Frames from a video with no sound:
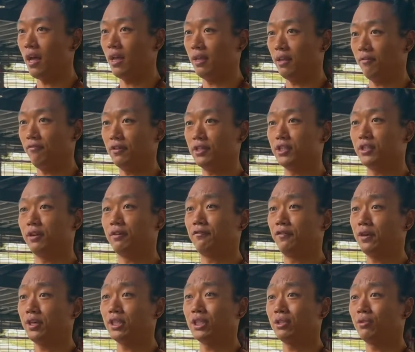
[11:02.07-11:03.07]
if it's their
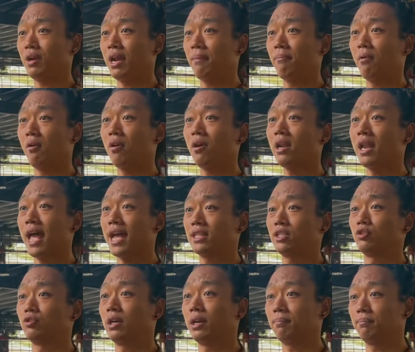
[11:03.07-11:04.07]
first rep or
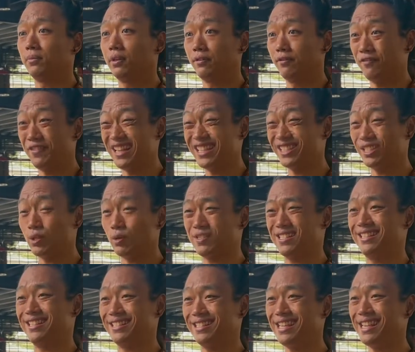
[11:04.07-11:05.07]
last rep, their face looks
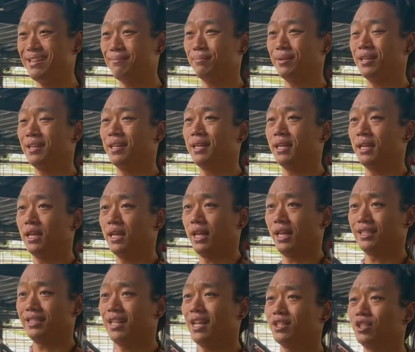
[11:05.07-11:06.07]
the same.
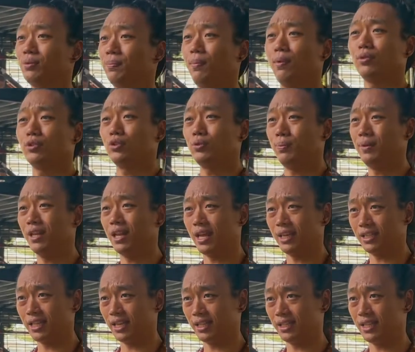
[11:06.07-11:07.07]
It's not supposed to be
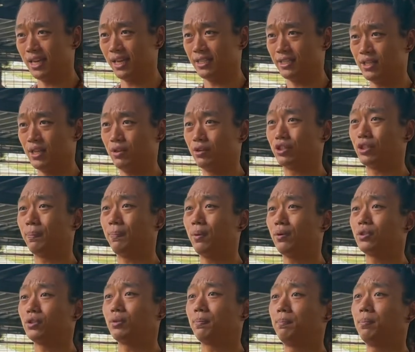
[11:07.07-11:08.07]
like that, guys. You're
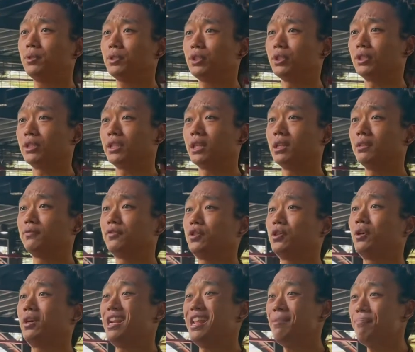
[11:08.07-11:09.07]
supposed to push yourself to
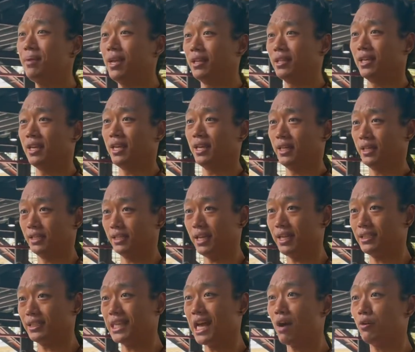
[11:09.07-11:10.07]
your limit. That
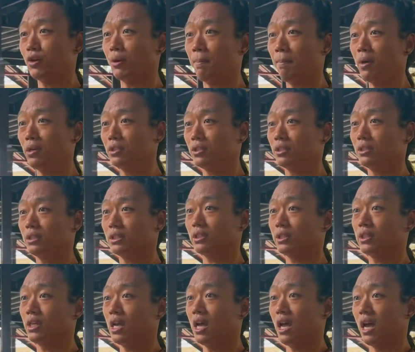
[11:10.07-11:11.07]
is how your
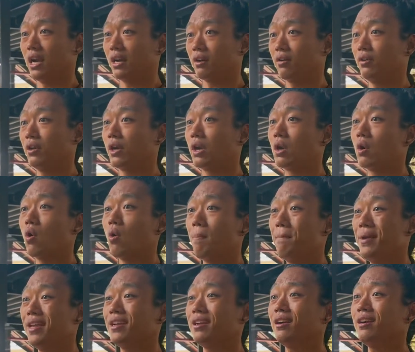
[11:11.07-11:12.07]
muscles are gonna grow
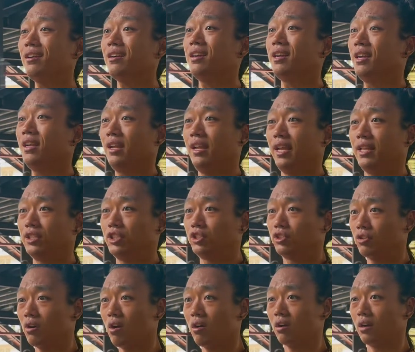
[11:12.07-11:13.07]
bigger and
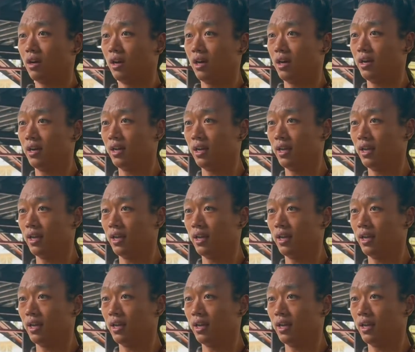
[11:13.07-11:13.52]
stronger.